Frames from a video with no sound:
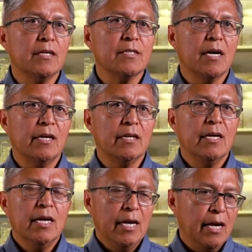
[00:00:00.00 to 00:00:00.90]
design
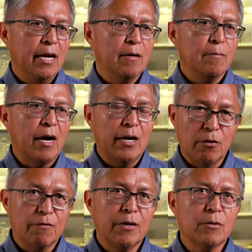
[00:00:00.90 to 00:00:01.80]
and
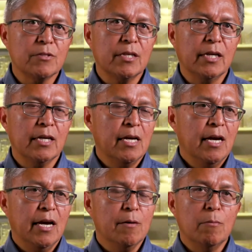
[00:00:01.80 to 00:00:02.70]
higher frequency
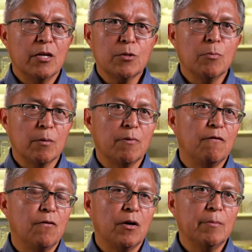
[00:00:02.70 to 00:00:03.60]
and much more
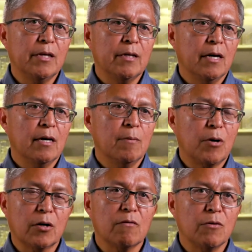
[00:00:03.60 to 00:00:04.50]
performing uh,
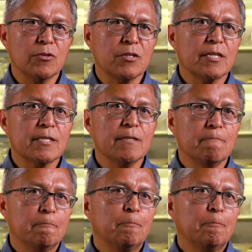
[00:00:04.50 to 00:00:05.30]
power conversion system.